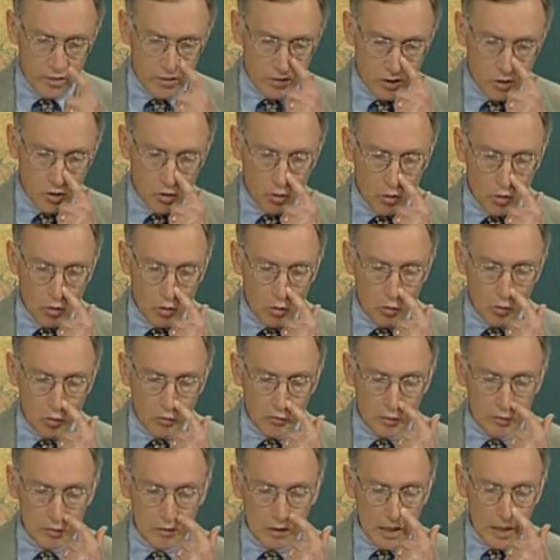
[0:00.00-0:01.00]
The guru
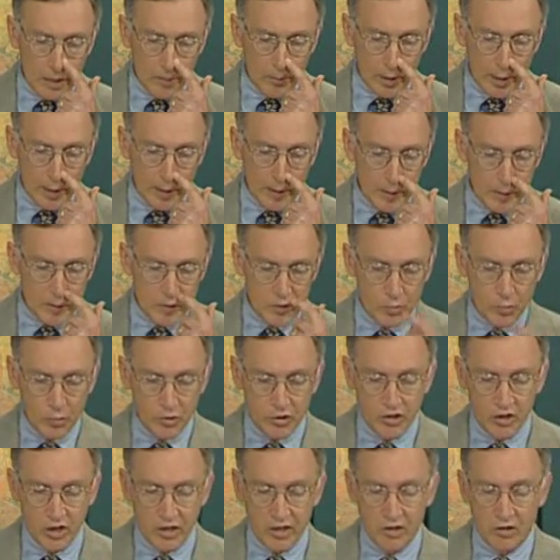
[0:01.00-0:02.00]
or the lama is
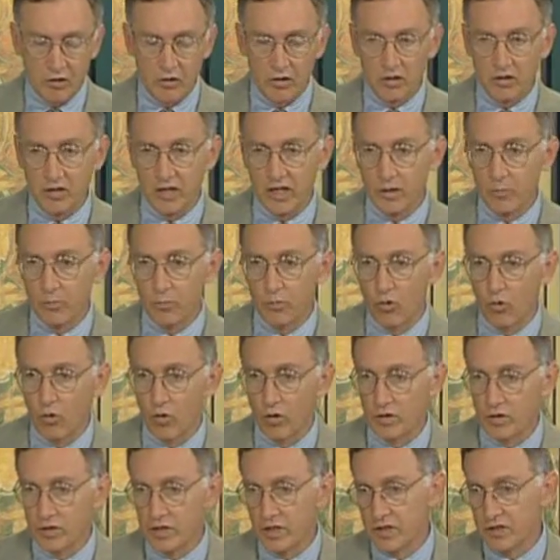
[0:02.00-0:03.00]
particularly
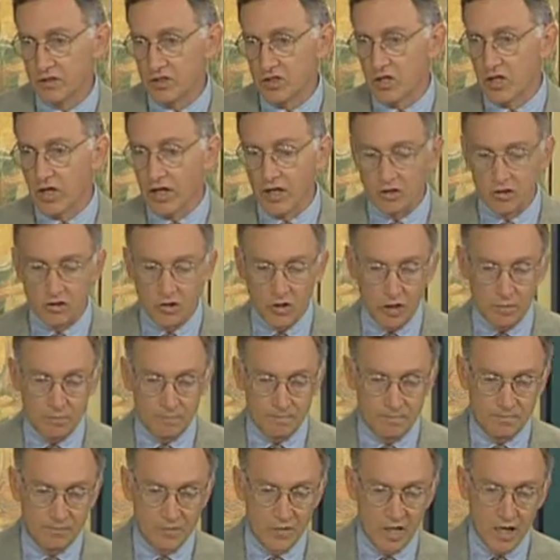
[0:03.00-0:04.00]
important in
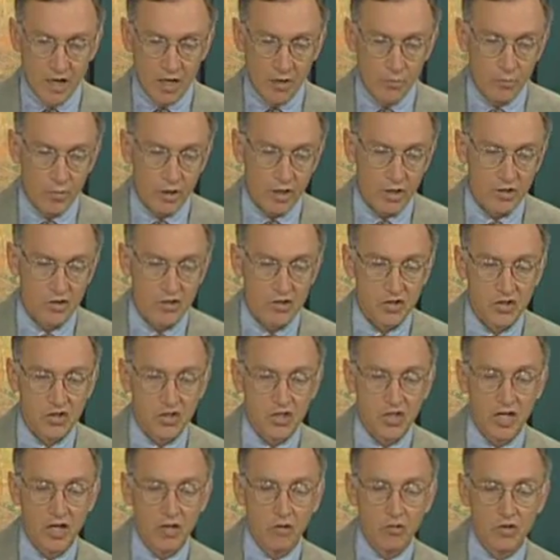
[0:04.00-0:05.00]
Tantra because the
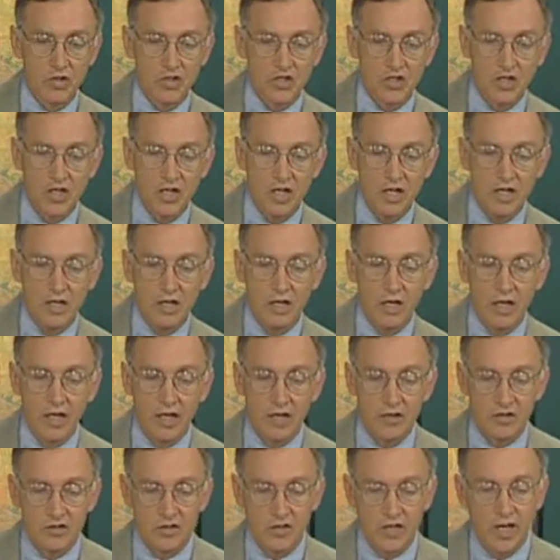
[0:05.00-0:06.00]
secrecy
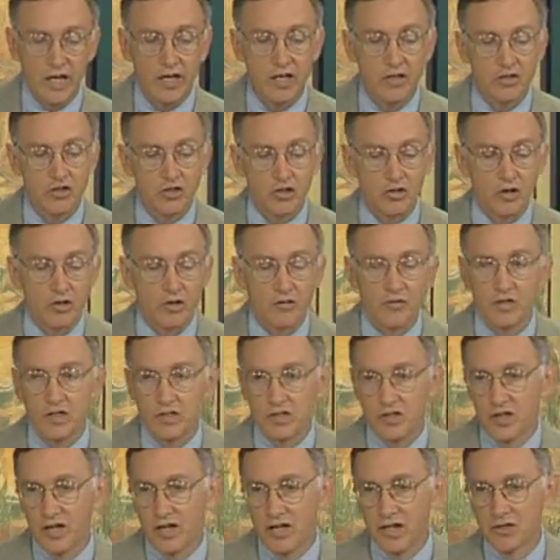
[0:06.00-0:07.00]
and danger of
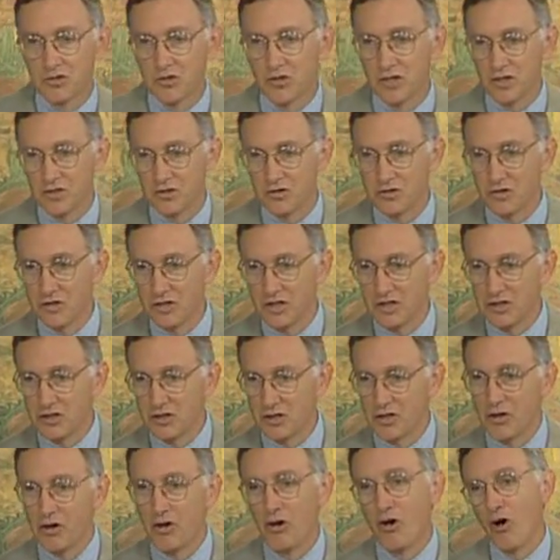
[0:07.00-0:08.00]
the tantric
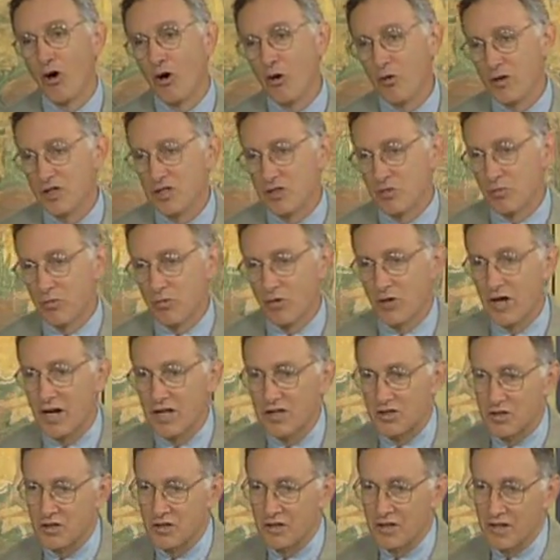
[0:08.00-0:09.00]
tradition are always
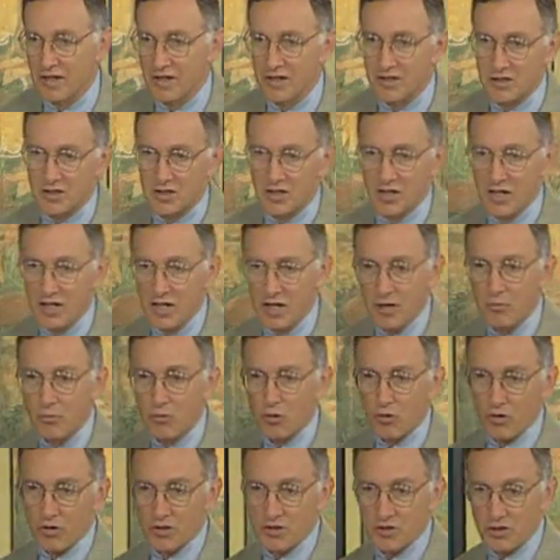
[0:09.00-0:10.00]
present, and it's
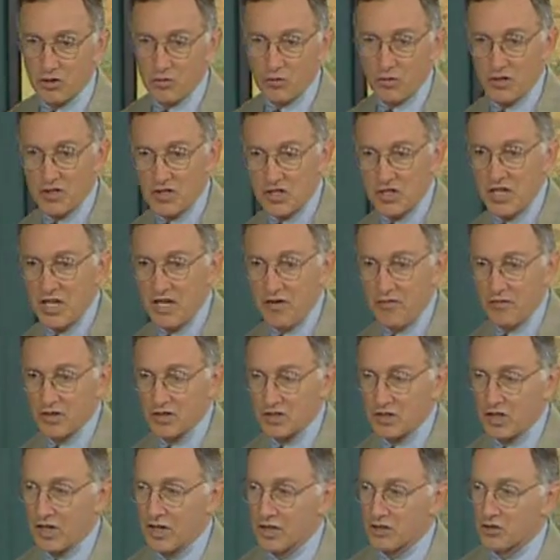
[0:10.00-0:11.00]
important to receive
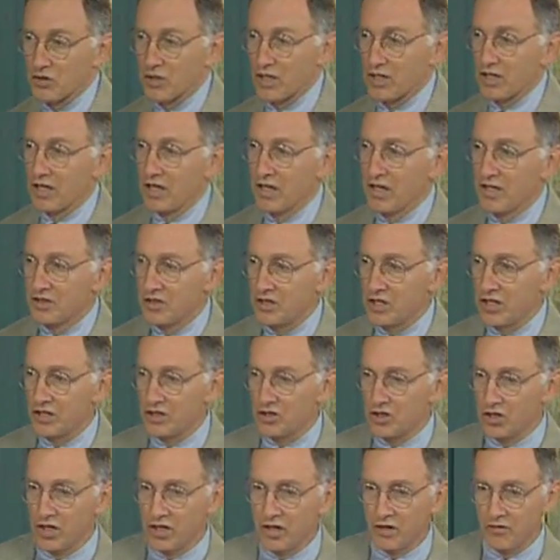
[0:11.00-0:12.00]
a tantric
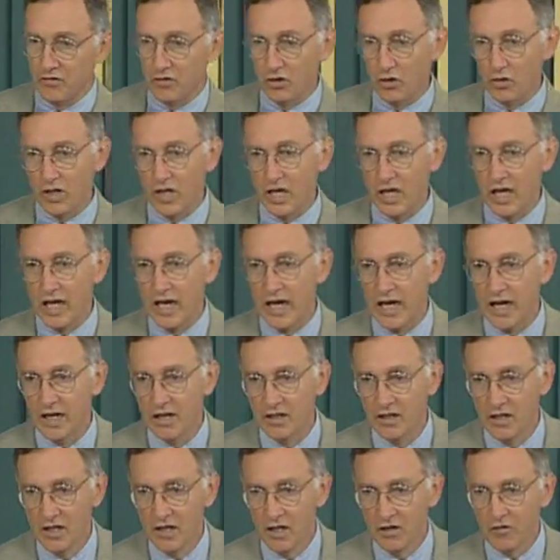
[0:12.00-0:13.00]
teaching, if you
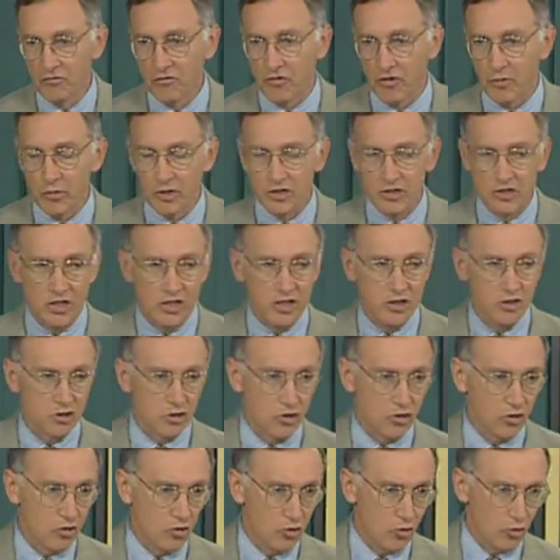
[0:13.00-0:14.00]
can, from a
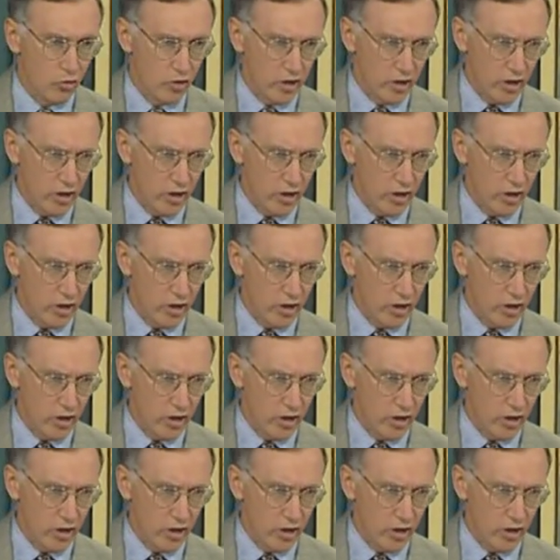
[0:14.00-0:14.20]
teacher who